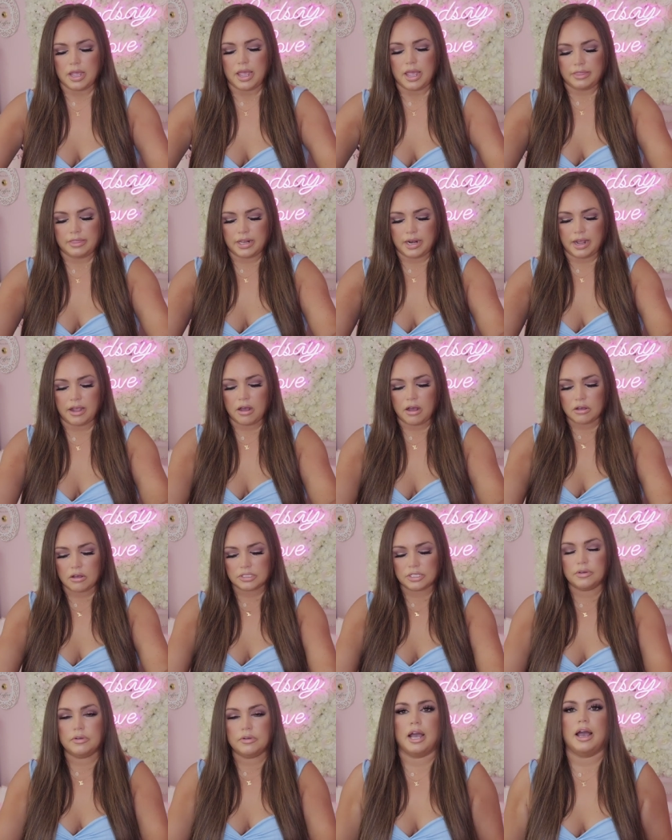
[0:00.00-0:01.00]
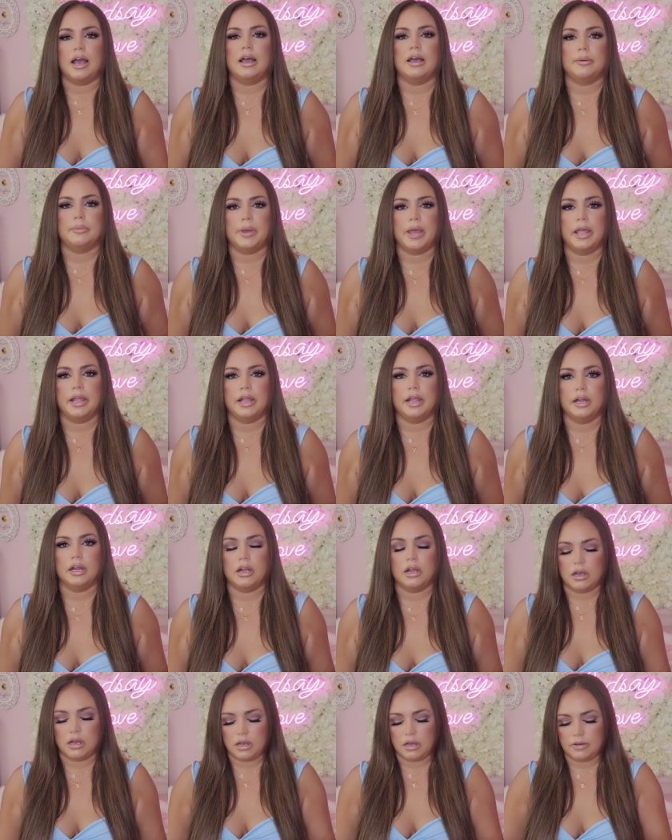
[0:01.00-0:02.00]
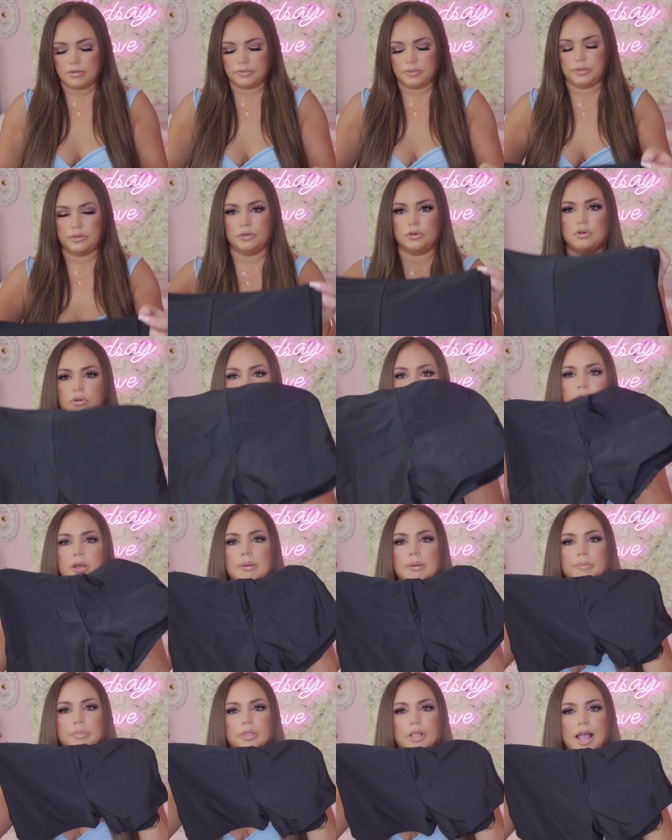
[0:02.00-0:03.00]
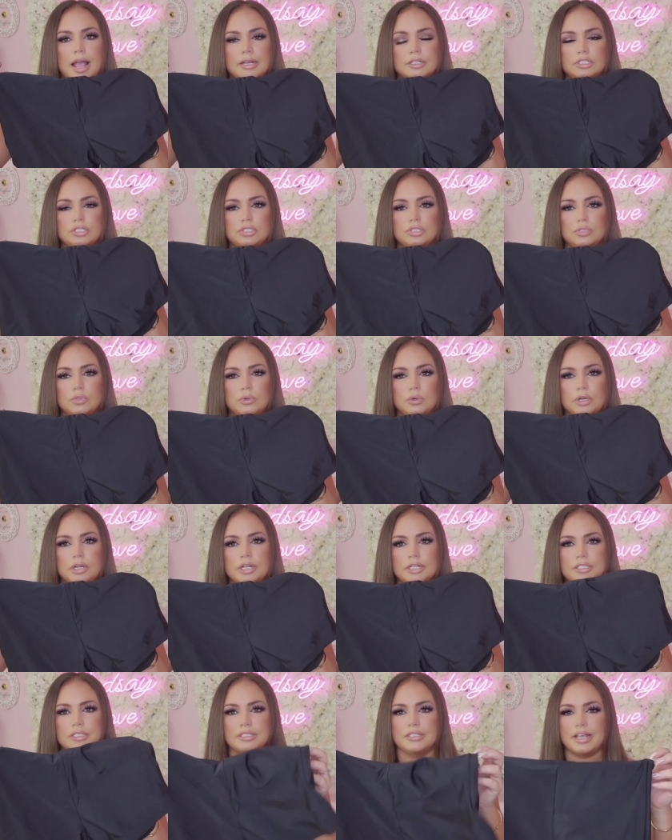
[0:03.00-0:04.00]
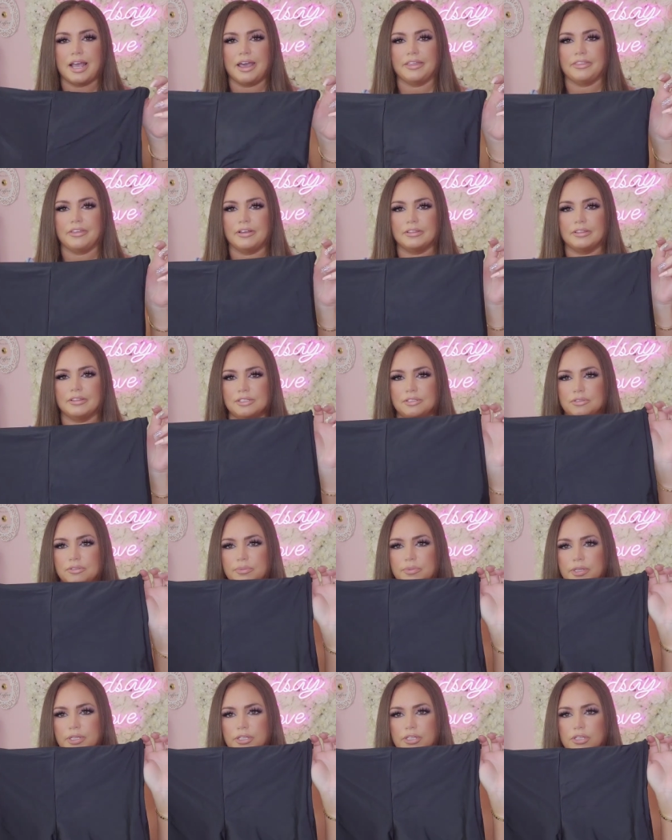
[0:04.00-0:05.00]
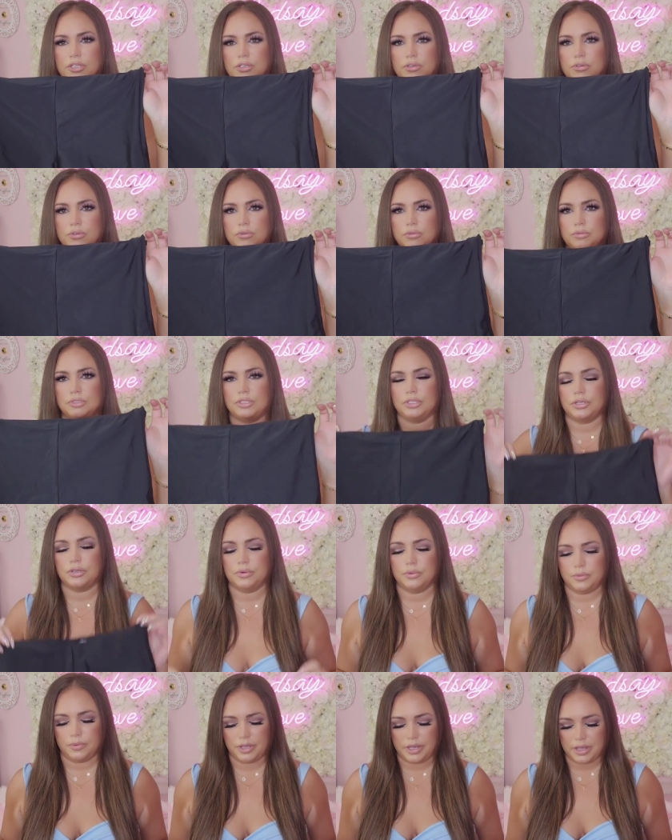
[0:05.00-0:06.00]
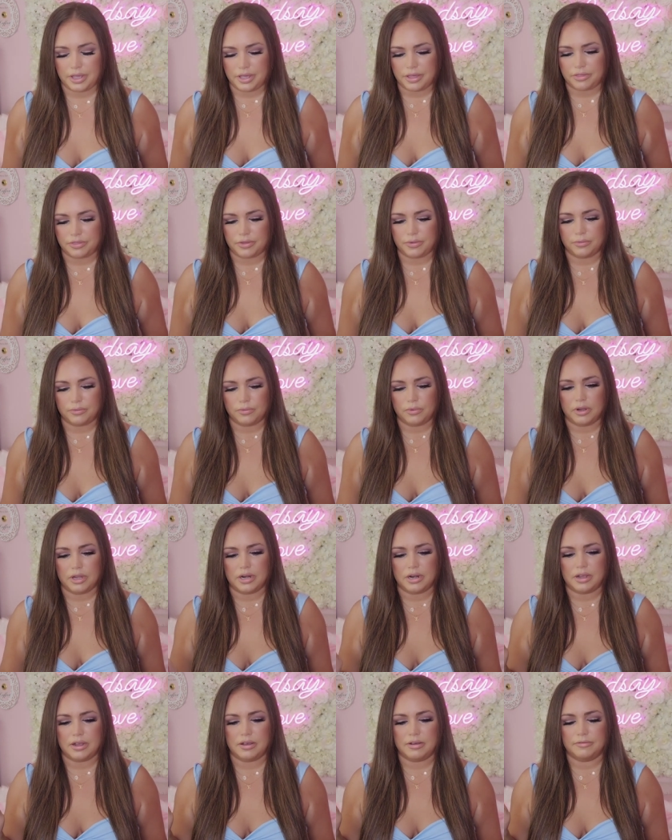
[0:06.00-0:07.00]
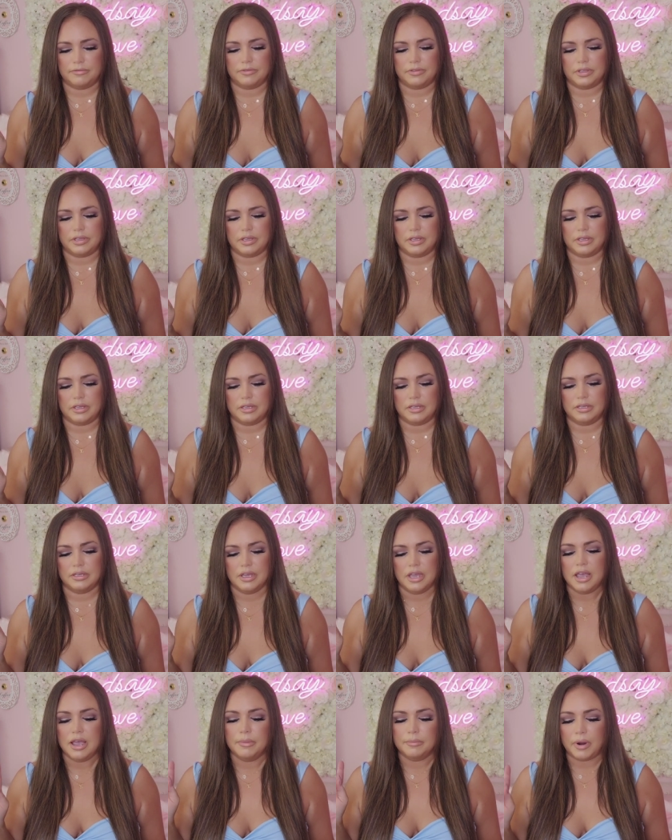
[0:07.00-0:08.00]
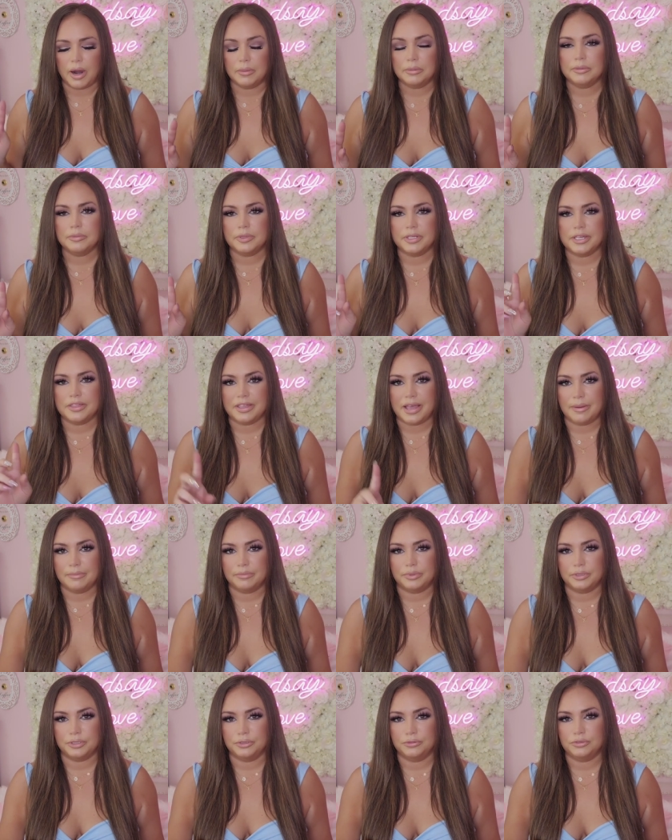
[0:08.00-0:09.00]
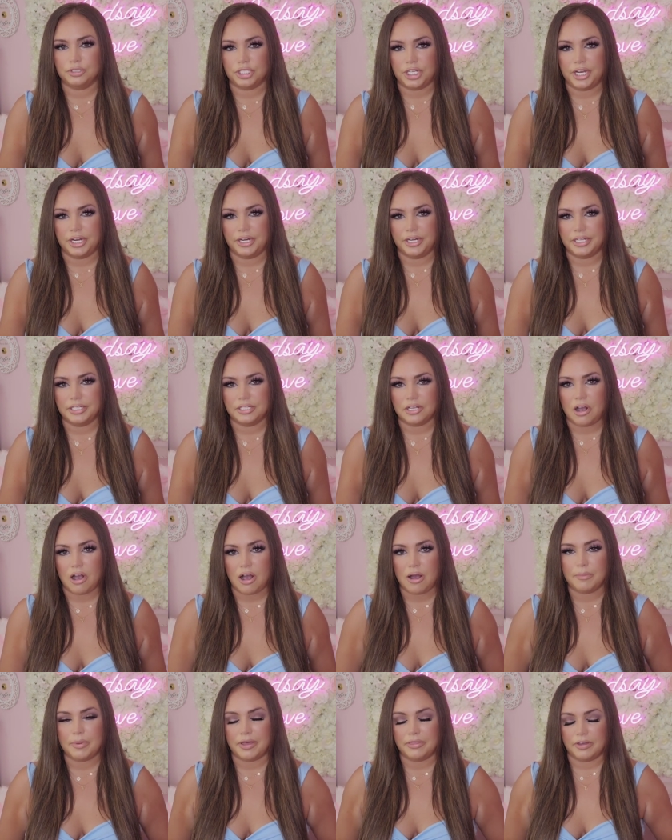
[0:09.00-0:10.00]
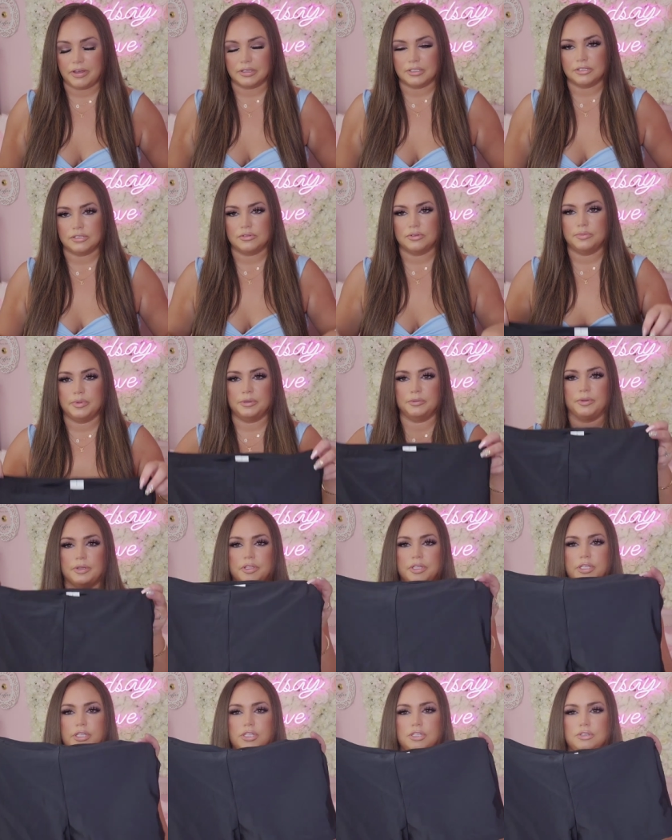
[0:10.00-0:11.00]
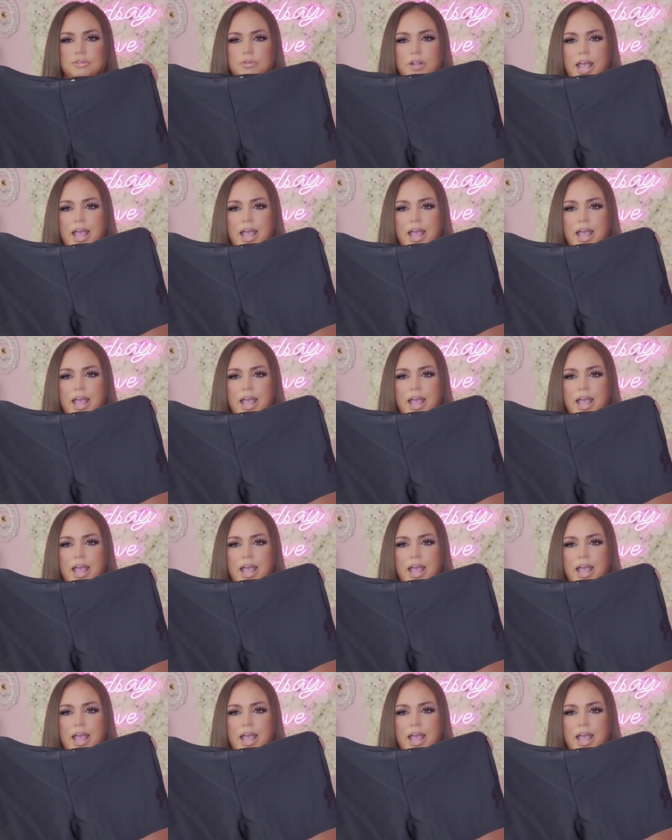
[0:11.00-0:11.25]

And then I also got a pair of little black shorts. I thought this would be cute with one of the, probably that blue cherry top. I thought this would be really cute.